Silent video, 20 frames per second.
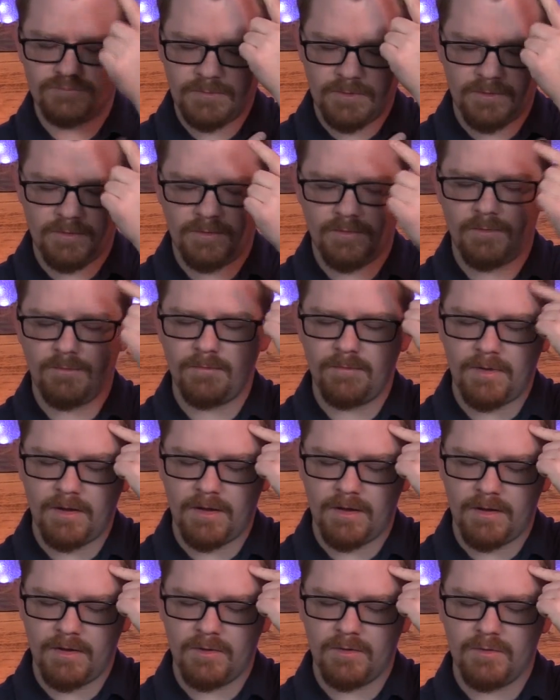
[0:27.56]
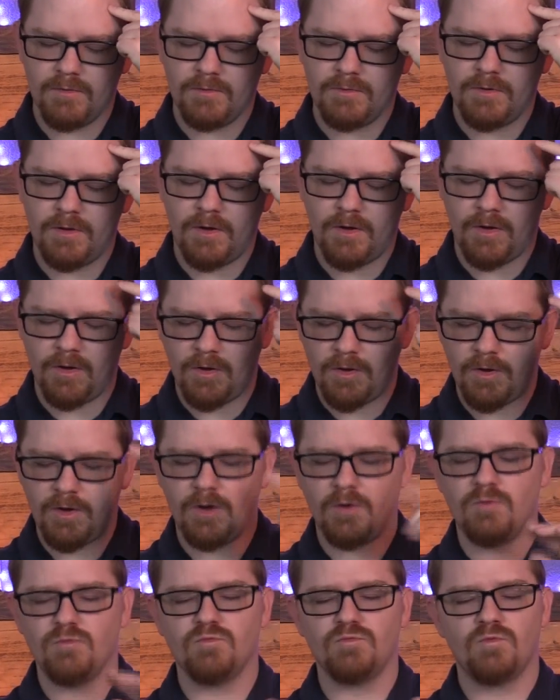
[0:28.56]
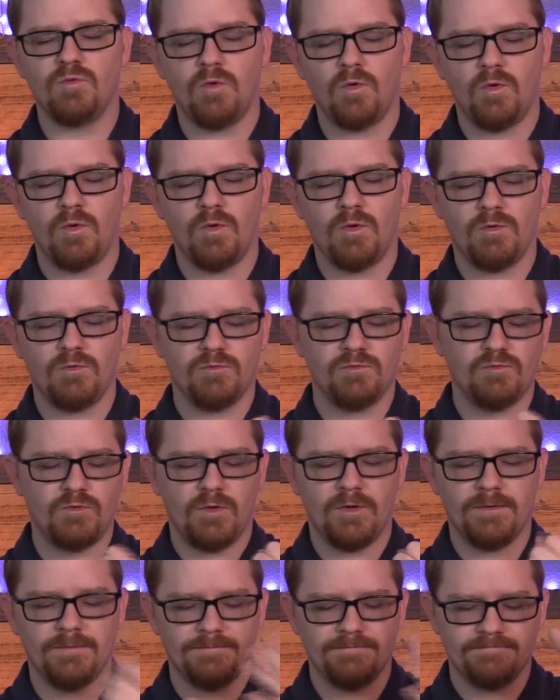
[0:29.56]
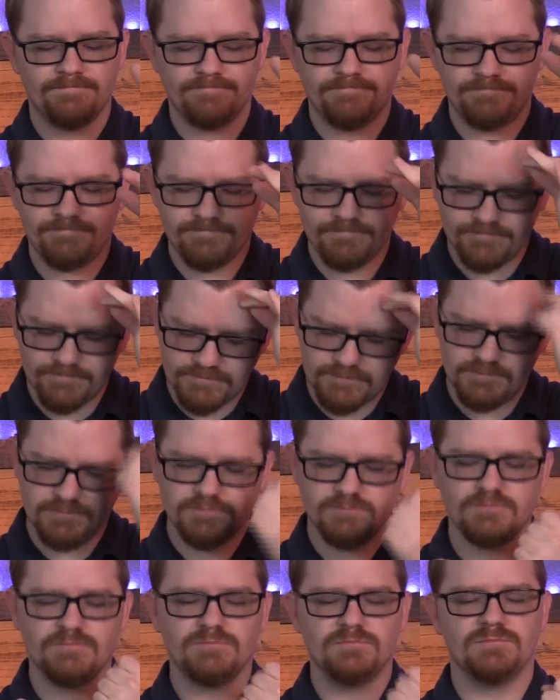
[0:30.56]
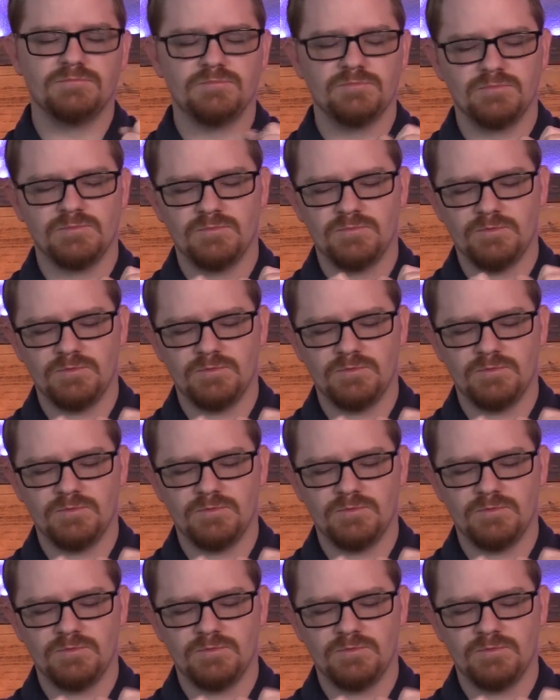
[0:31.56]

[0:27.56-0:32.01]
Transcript: something to help them understand in their hearts, in their minds, in their soul,